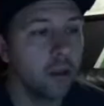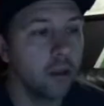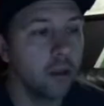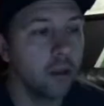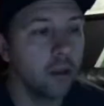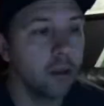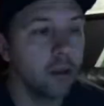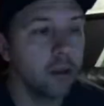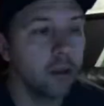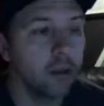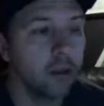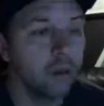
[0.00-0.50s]
you
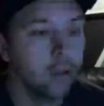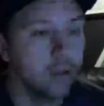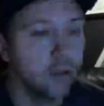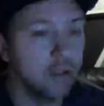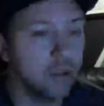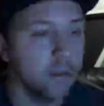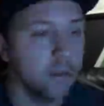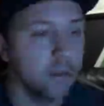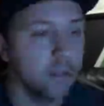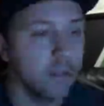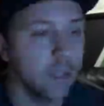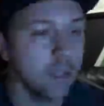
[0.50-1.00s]
use
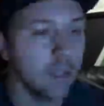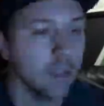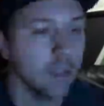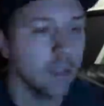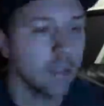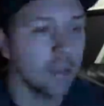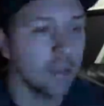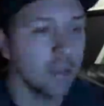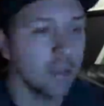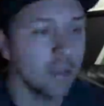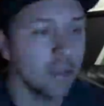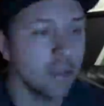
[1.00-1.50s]
is fine.
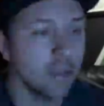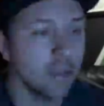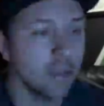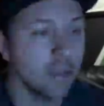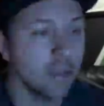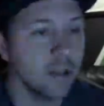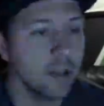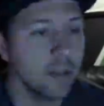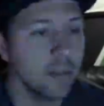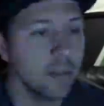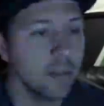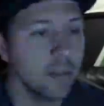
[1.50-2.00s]
Just make sure you
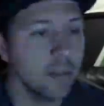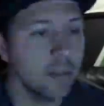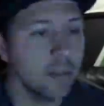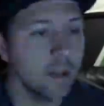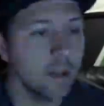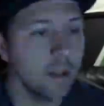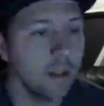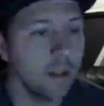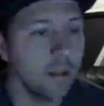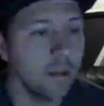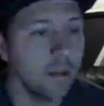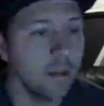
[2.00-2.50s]
use amplify